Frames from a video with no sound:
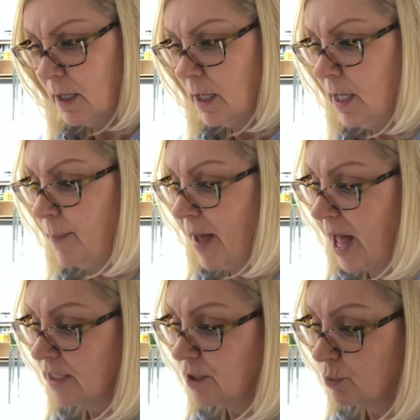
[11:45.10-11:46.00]
He
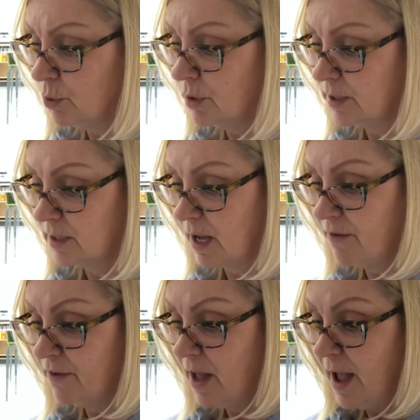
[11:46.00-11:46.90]
passed through the
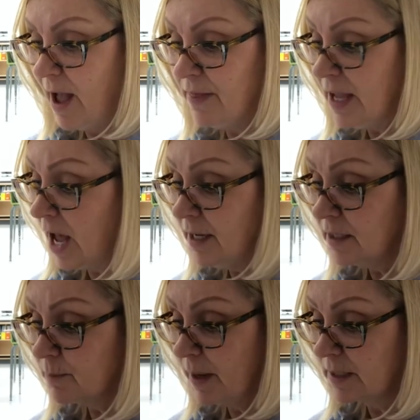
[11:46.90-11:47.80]
stuff, and the
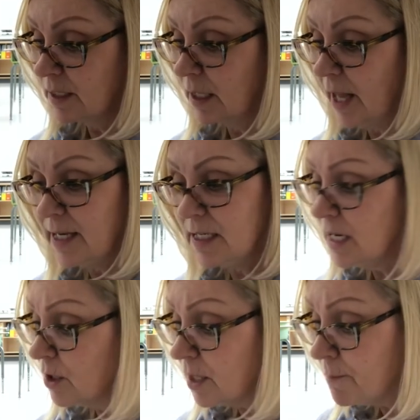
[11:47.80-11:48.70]
unexpected light
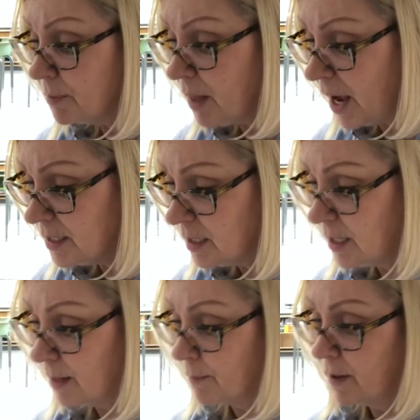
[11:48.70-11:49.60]
nearly blinded
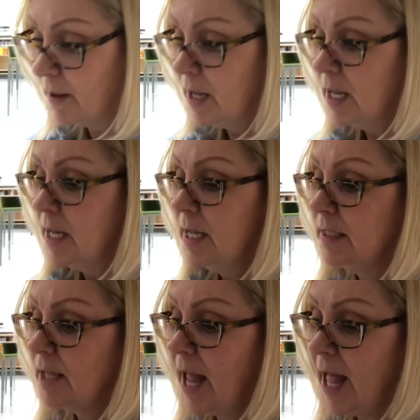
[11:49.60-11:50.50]
him.
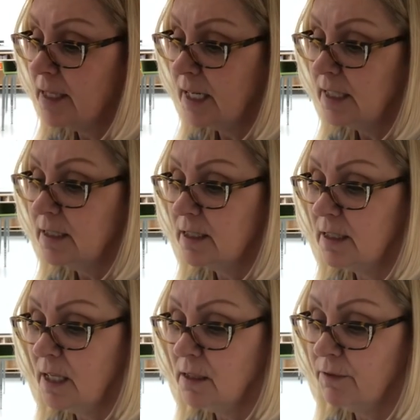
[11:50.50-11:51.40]
His hand
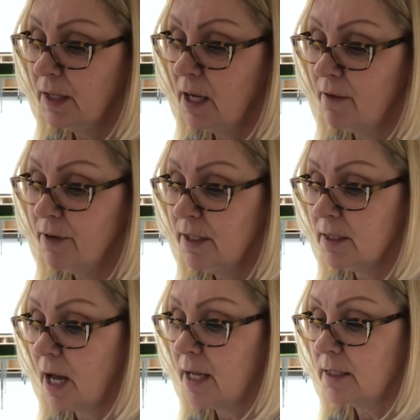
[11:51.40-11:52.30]
instinctively covered his
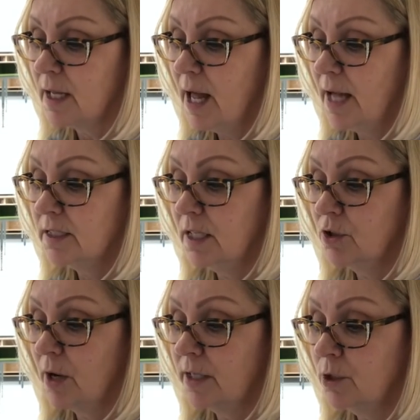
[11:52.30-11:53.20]
eyes as they
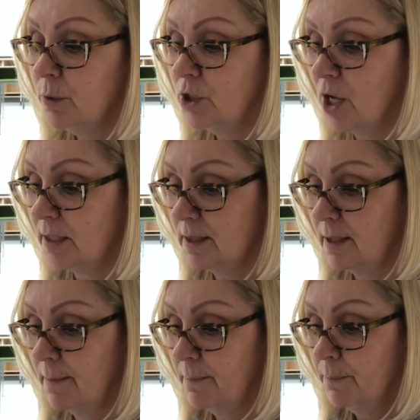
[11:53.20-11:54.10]
tried to adjust.
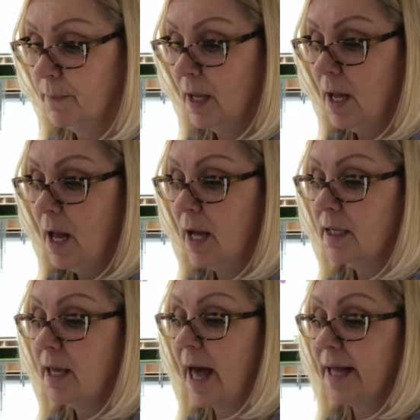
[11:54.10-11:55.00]
A
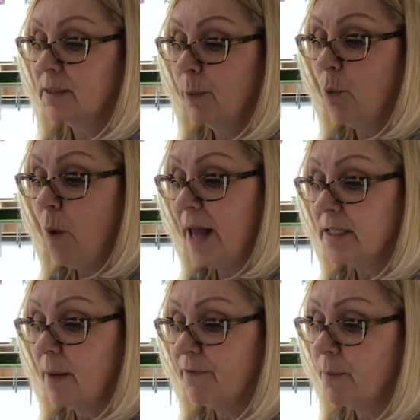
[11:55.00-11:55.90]
gasp went
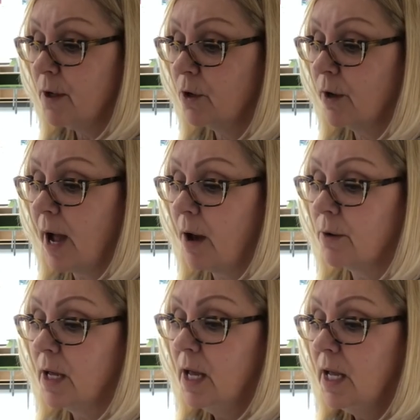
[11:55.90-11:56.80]
up from the crowd.
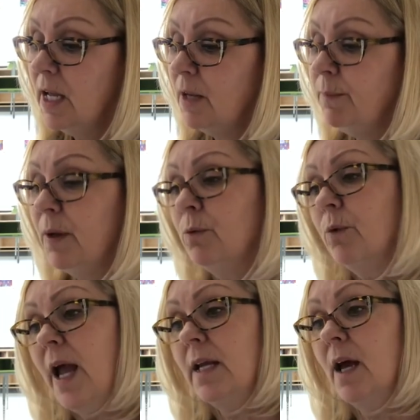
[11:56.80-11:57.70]
He'd been
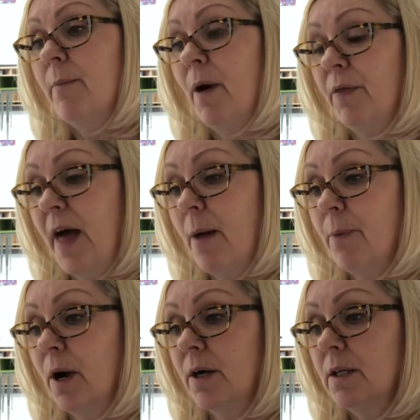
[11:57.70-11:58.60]
right about that
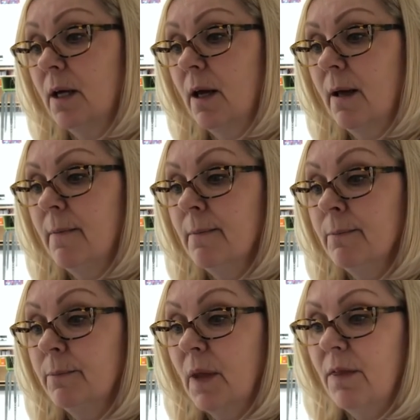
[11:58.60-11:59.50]
part.
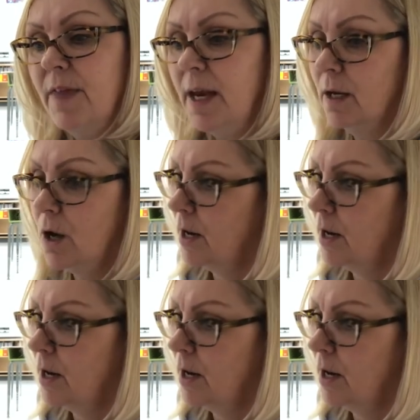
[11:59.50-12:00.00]
Then it got